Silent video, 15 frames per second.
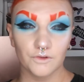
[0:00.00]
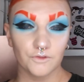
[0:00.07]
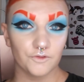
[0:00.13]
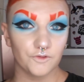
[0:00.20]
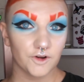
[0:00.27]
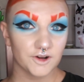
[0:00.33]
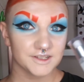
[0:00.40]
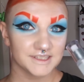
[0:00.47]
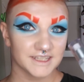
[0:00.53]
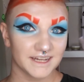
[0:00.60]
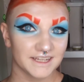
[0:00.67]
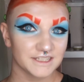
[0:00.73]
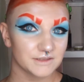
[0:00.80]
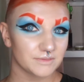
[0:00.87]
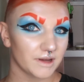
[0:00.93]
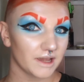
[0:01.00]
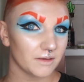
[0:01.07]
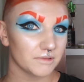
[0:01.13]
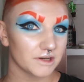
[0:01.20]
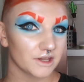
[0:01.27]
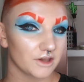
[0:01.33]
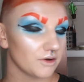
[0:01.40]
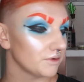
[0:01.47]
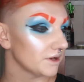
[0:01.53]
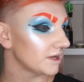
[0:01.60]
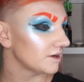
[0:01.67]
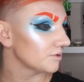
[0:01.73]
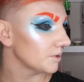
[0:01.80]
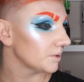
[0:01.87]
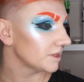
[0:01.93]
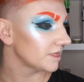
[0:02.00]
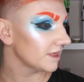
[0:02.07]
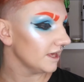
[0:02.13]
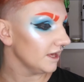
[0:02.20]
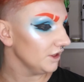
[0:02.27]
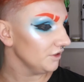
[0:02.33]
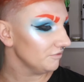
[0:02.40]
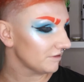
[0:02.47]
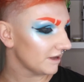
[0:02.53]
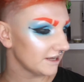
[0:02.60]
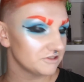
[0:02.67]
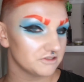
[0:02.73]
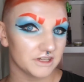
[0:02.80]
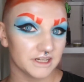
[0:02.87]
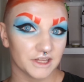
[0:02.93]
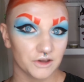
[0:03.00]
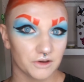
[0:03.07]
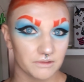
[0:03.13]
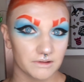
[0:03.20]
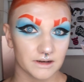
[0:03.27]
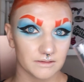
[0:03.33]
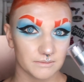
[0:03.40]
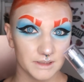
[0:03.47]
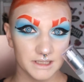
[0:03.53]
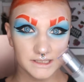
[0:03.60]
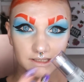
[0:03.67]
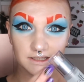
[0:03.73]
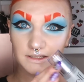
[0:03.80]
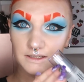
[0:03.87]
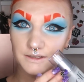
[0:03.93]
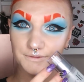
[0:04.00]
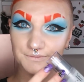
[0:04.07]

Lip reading: For setting spray, I'm going to go in with the e.l.f. Hydrating Coconut Mist.